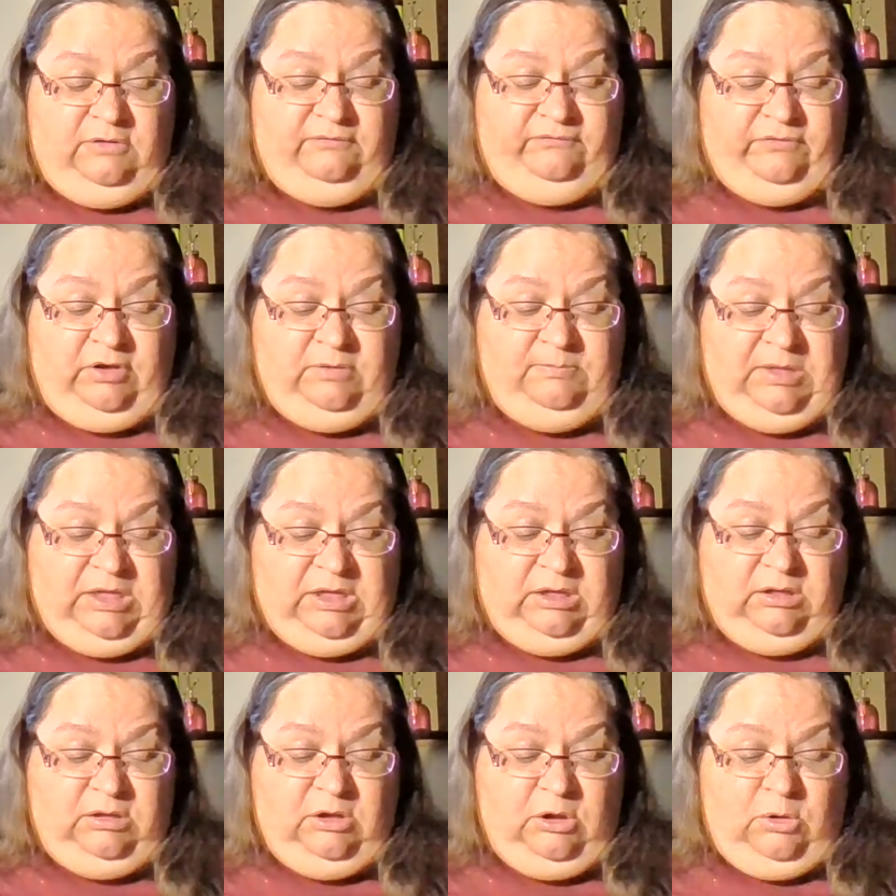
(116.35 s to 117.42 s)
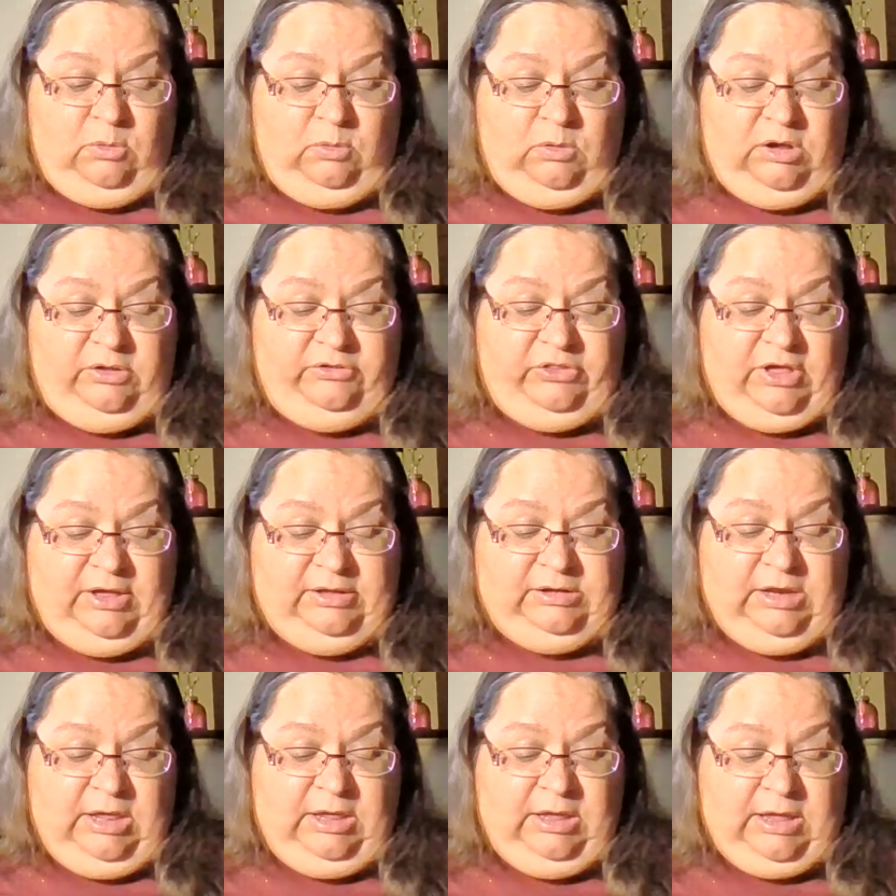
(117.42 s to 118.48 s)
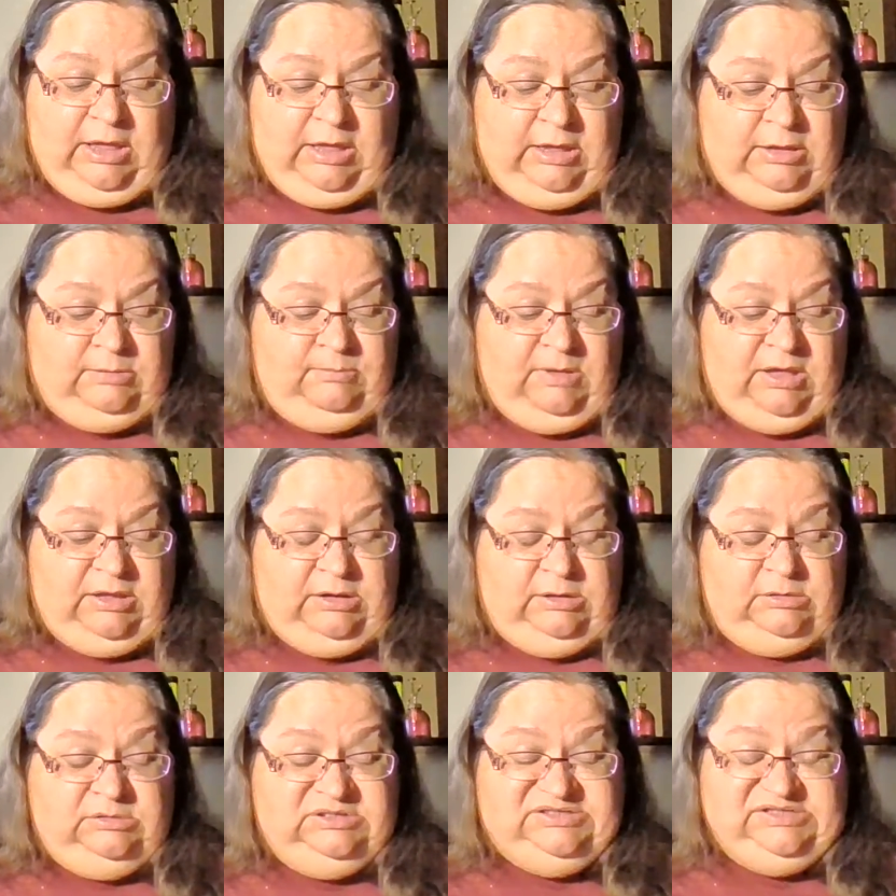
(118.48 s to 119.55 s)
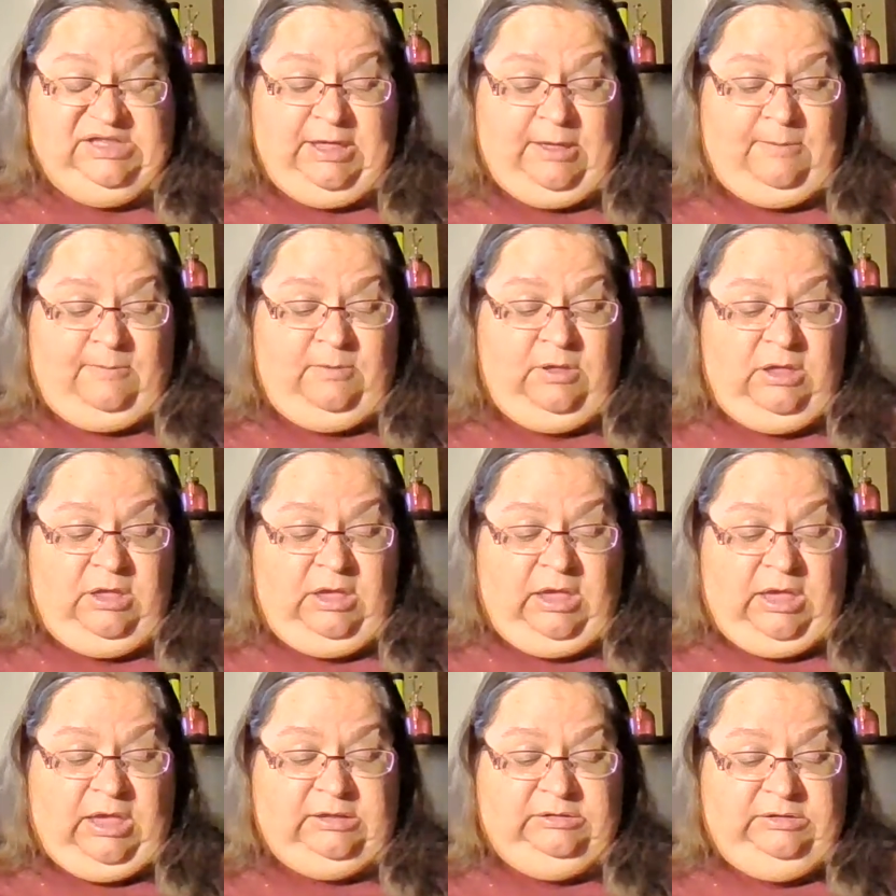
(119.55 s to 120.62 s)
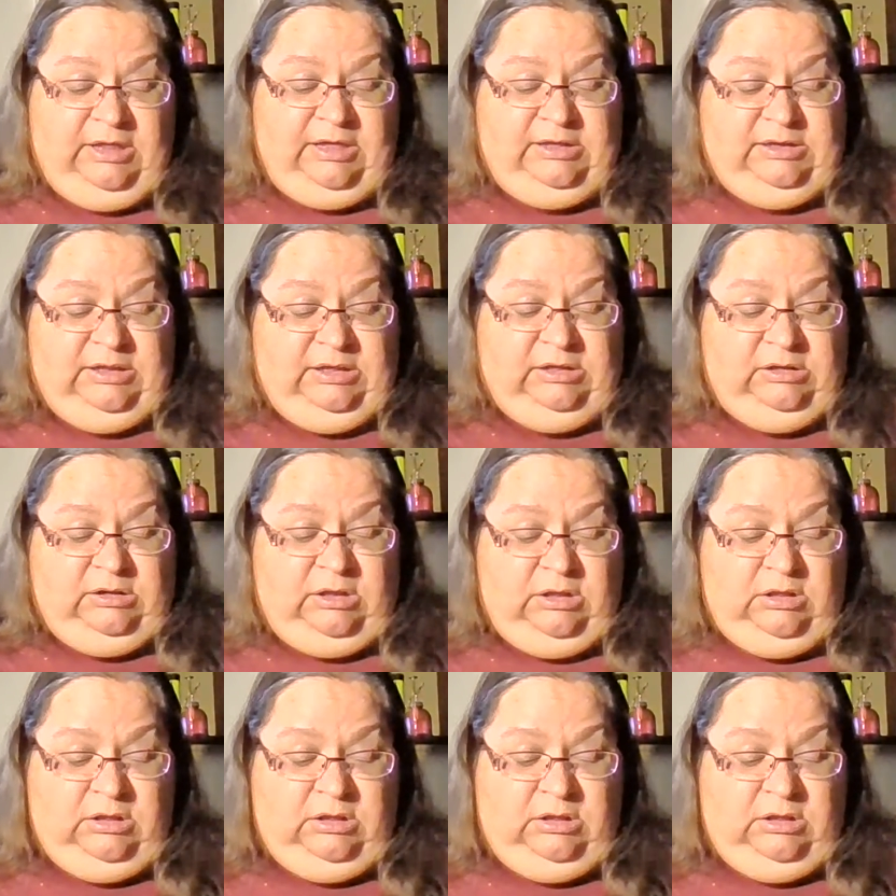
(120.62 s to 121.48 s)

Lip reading: from me while thine handmaiden slept, and laid it